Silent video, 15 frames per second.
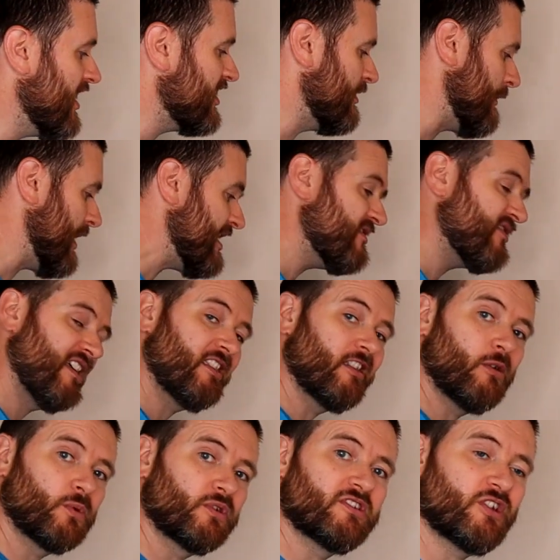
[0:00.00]
The main thing
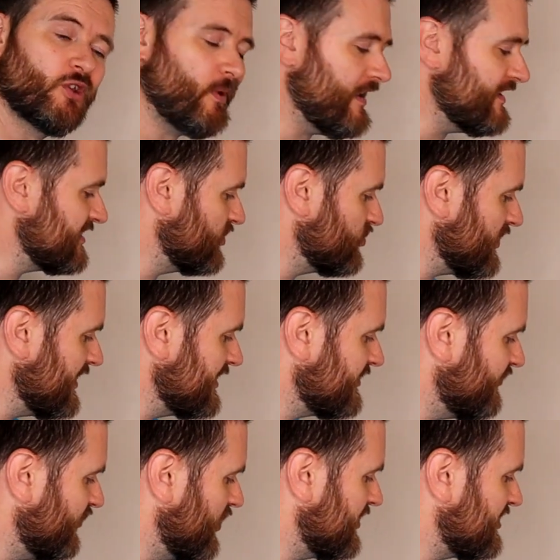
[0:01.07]
that I want to do is to
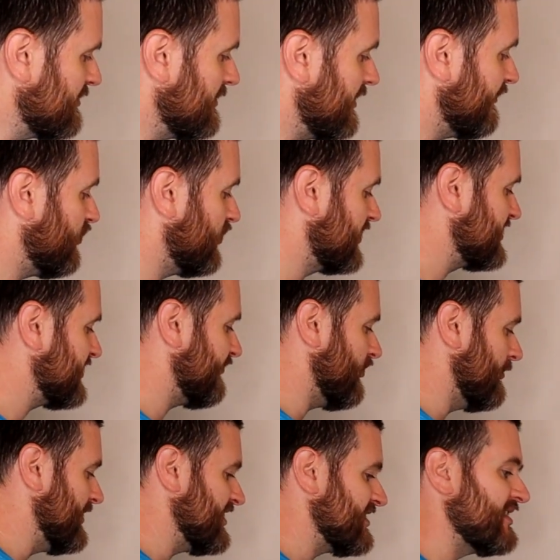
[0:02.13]
transfer some of the frogs
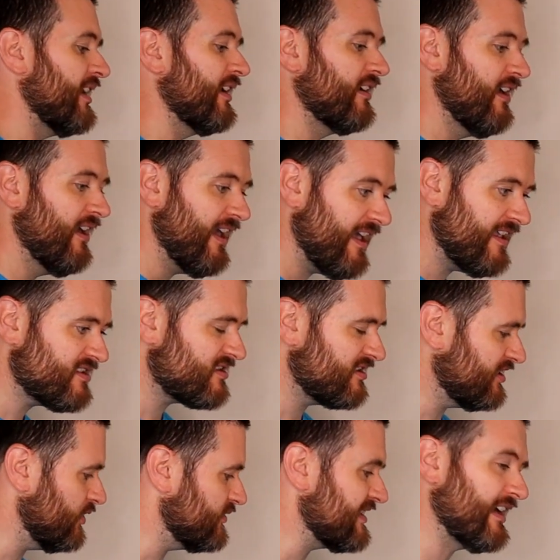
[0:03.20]
from this tank into the
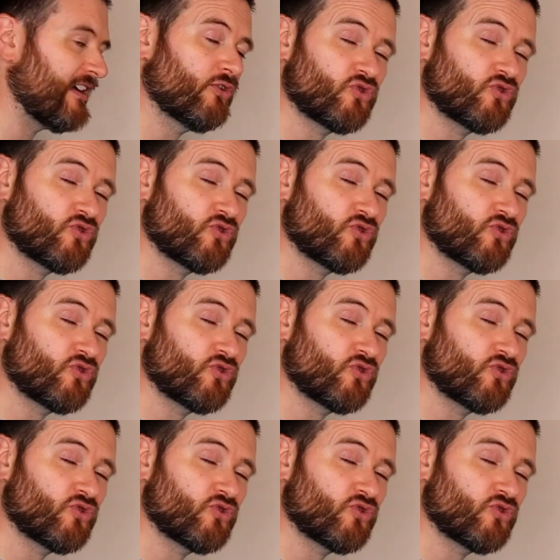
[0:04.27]
new tank.